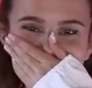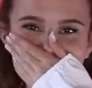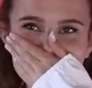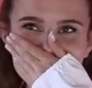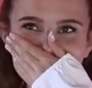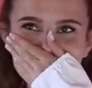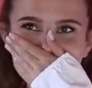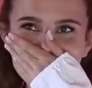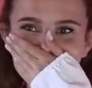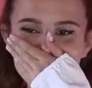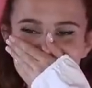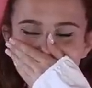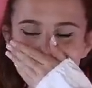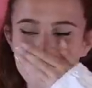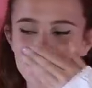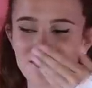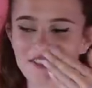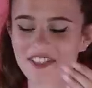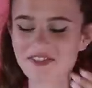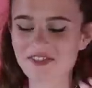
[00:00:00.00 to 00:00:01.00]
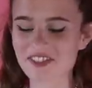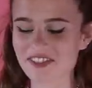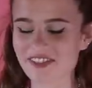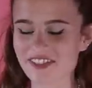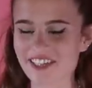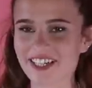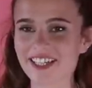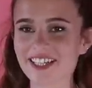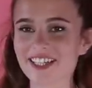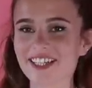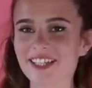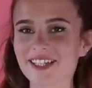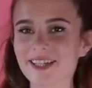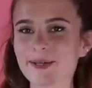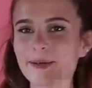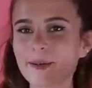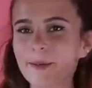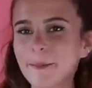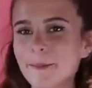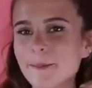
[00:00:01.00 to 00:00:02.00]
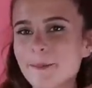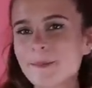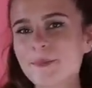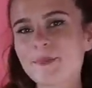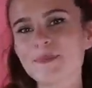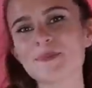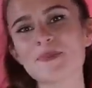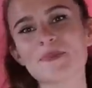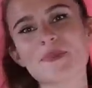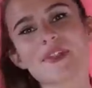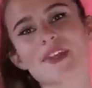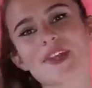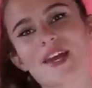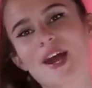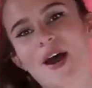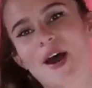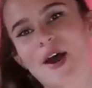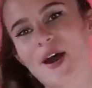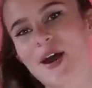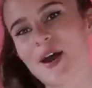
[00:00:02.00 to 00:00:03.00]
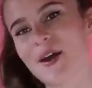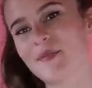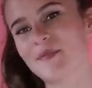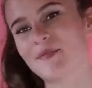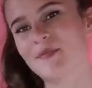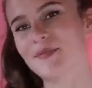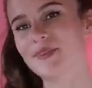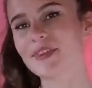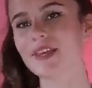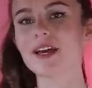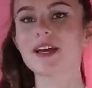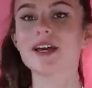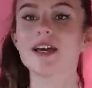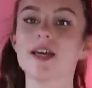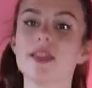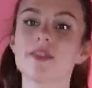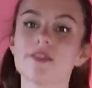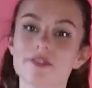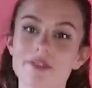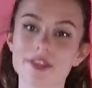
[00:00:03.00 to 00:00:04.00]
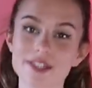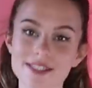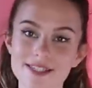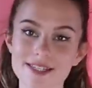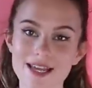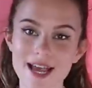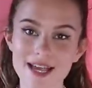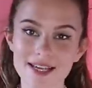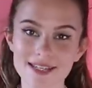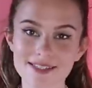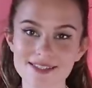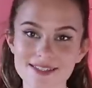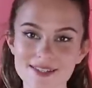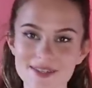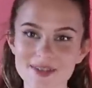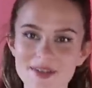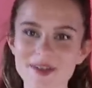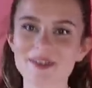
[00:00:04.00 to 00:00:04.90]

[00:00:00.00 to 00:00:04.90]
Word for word: god, I just looked at myself in the viewfinder. Um, this next,